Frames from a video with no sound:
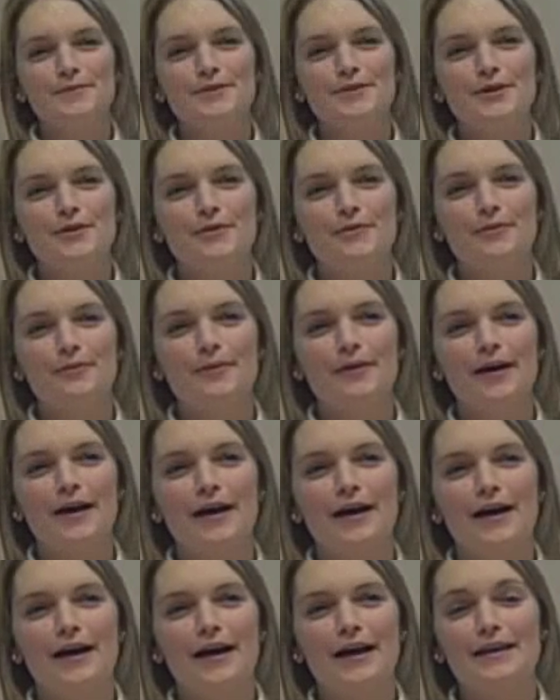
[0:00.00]
So
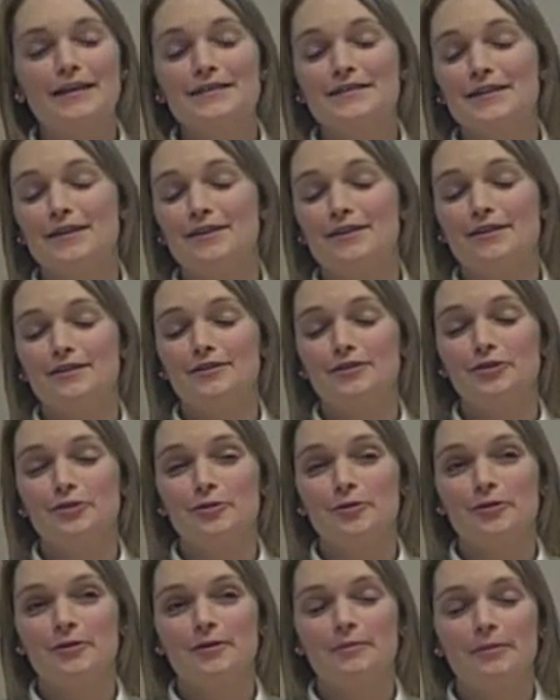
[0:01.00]
I can tell you a
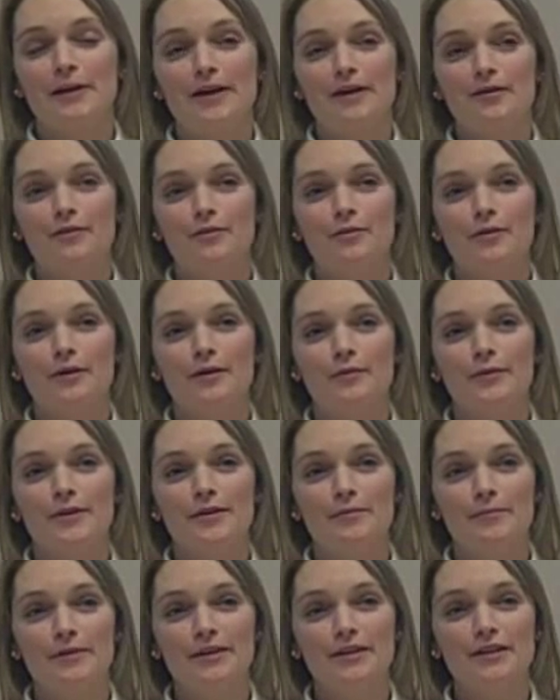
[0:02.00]
little about with
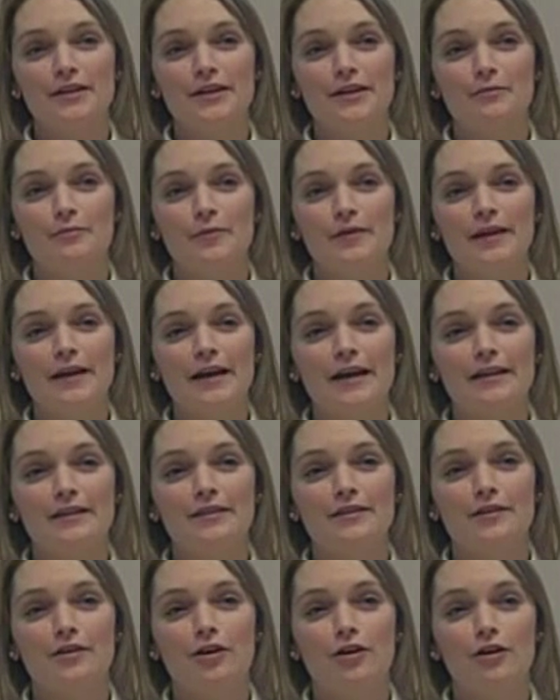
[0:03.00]
Amelia when we
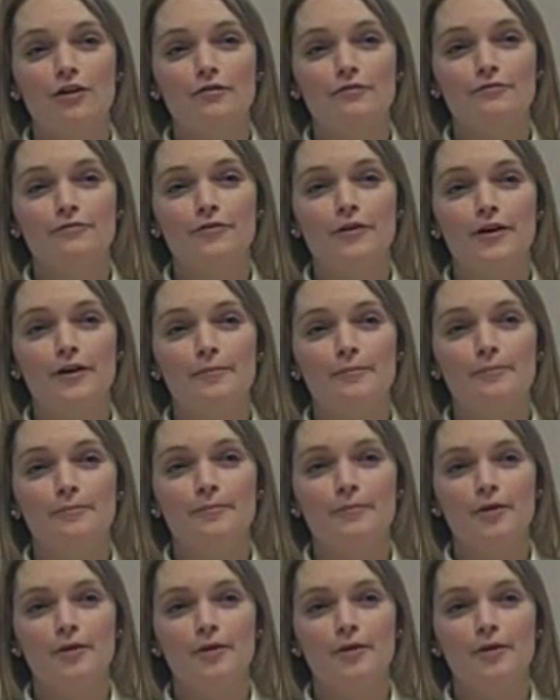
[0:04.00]
got the call from